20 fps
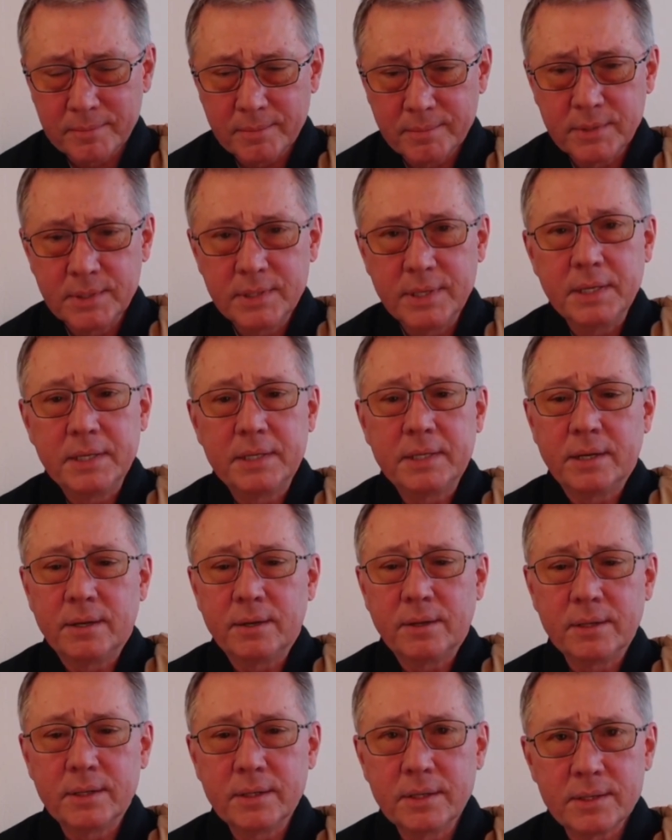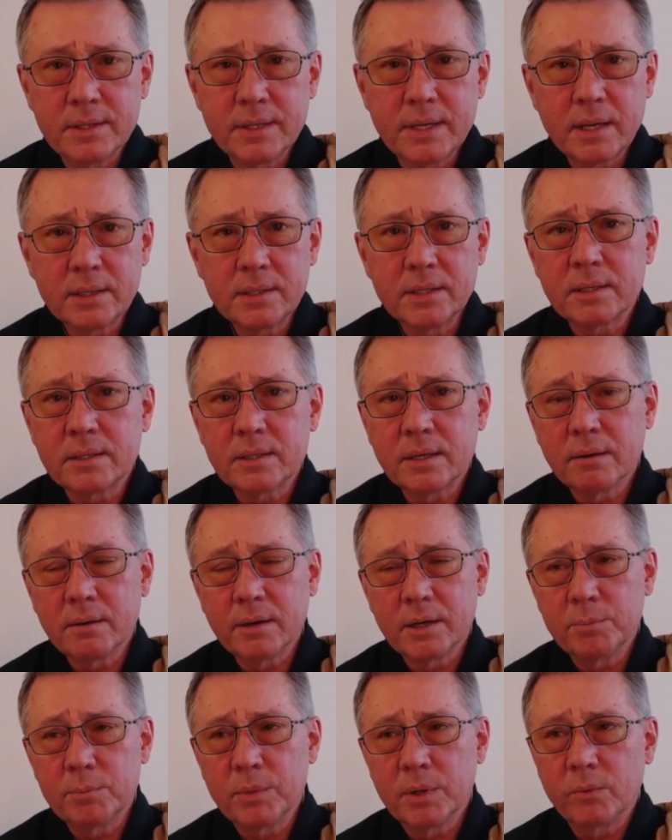detail than is
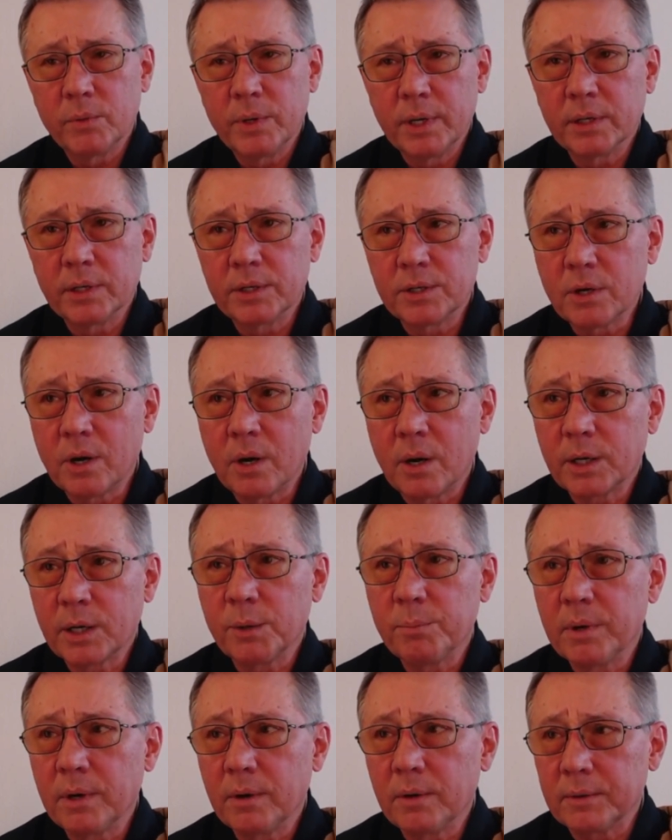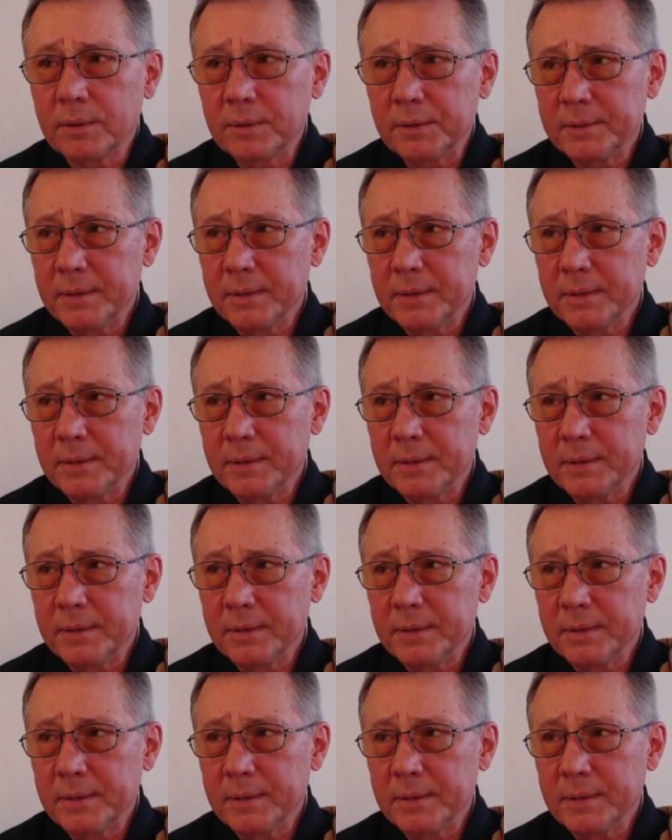necessary, but we could talk about